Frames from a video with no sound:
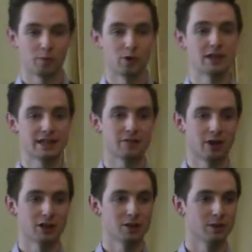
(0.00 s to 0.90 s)
priestly
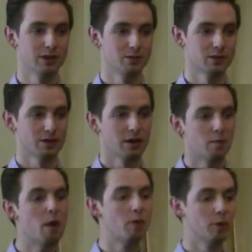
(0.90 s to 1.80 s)
vegetables was a
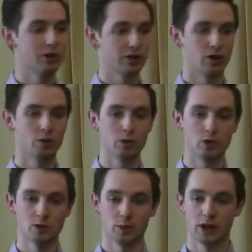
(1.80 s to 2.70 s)
memorable term
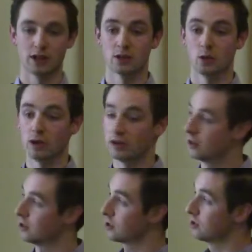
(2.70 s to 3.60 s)
used by a historian
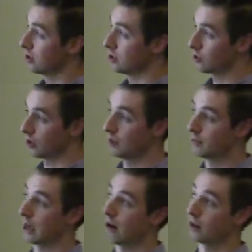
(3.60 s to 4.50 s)
to describe
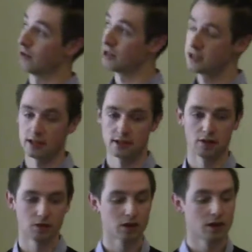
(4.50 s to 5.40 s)
the characteristics
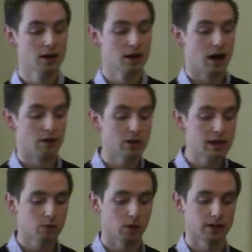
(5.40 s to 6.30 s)
of it. And
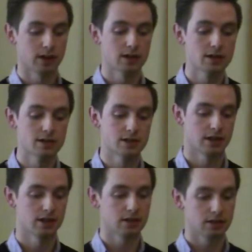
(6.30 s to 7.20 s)
really what that is
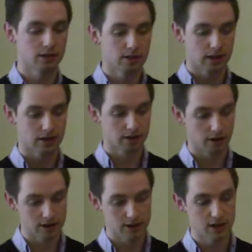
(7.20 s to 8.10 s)
that
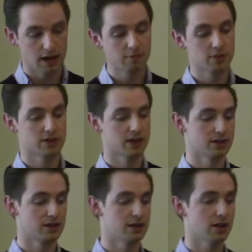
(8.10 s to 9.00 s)
idea
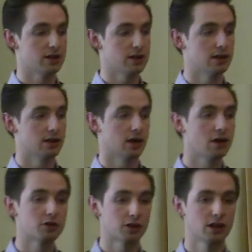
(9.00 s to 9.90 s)
emphasises the idea that
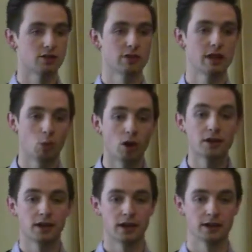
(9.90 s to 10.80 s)
Irish kings really
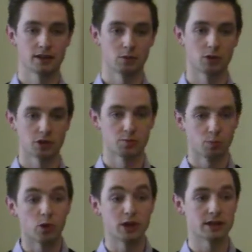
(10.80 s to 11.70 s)
weren't kings, they were
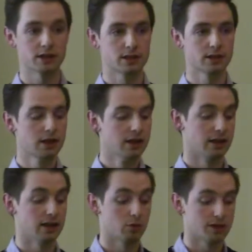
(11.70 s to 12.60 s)
just priests,
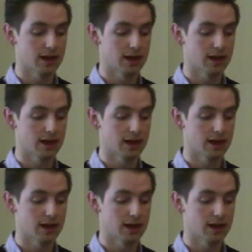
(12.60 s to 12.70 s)
that they were